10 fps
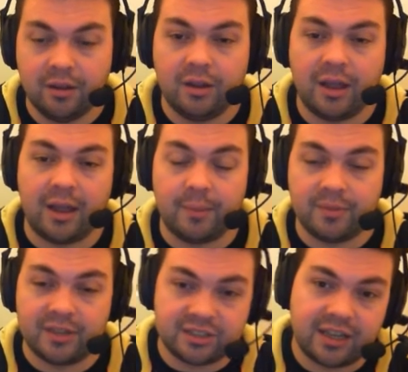
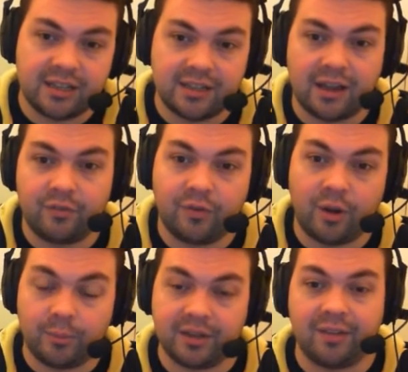the second half
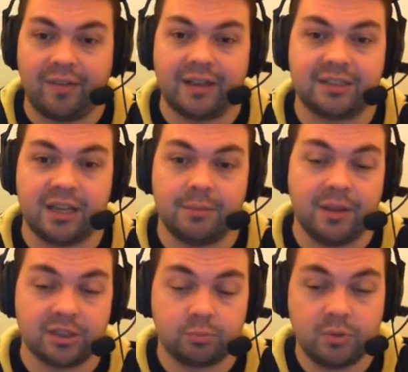up to the last 10
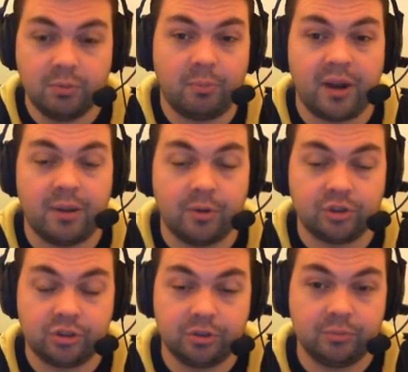minutes, we were pretty
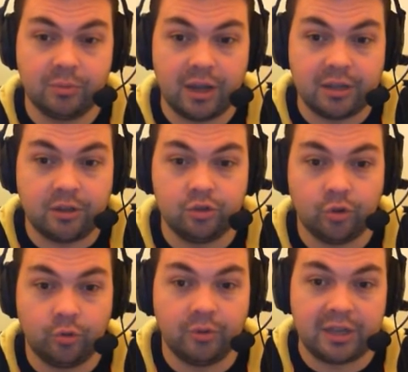much in
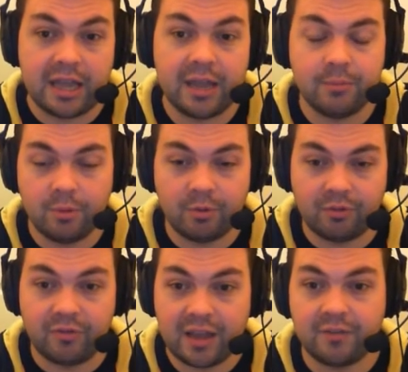control of the game. We were
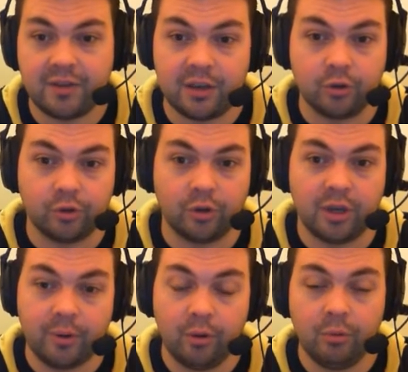very, very good on
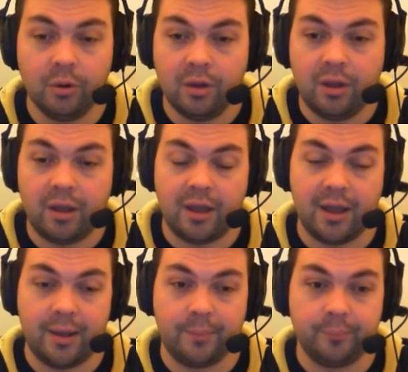the ball.
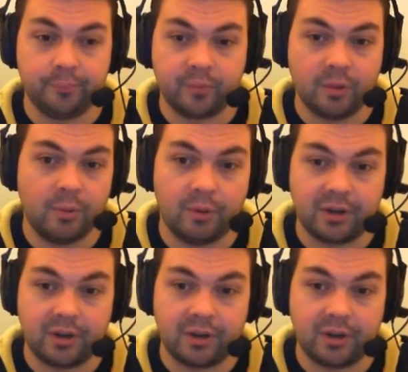We were